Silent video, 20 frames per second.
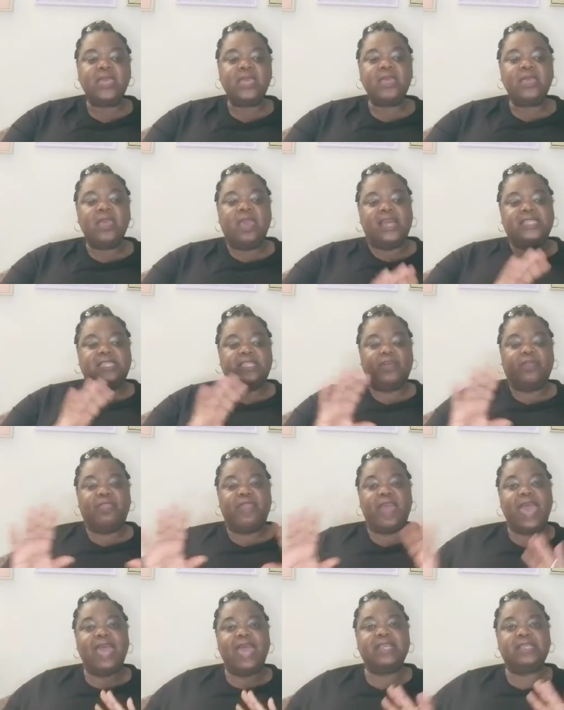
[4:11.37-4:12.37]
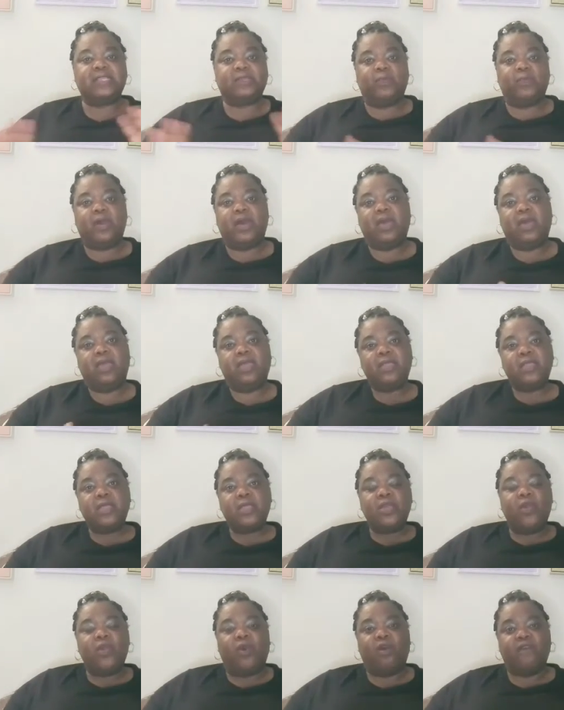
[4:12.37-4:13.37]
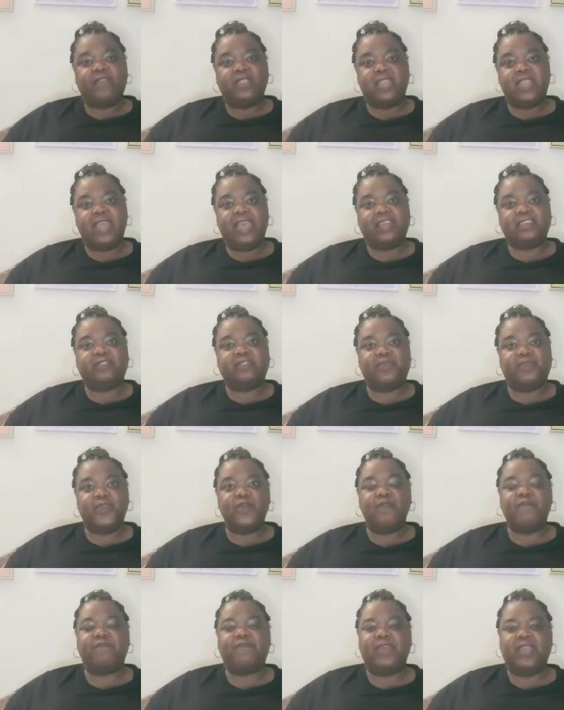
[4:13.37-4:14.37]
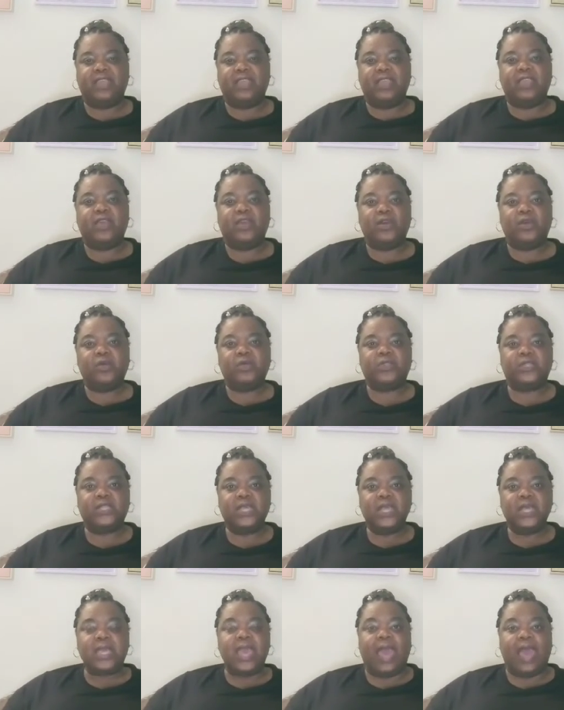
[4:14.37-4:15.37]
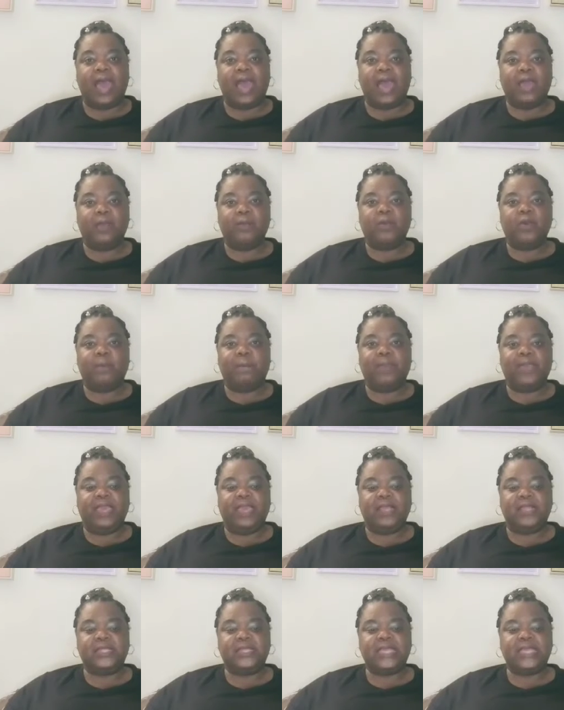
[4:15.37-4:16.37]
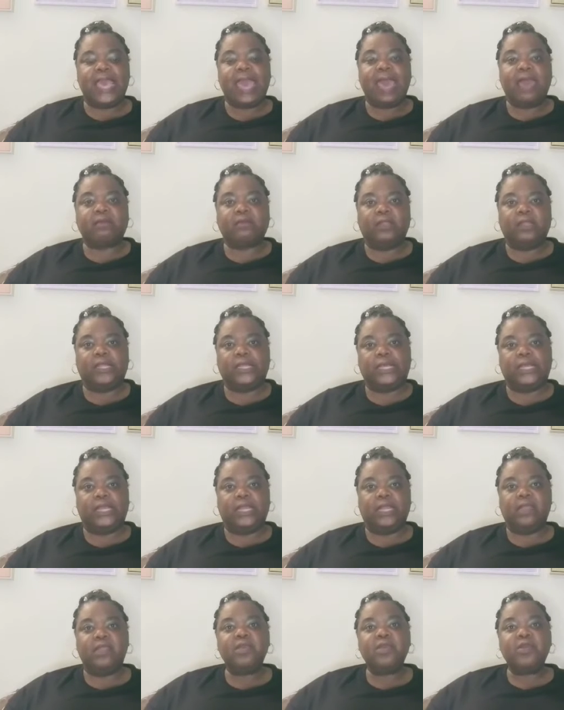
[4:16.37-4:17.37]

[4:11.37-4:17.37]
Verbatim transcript: And so that is what over the next few videos I will be tackling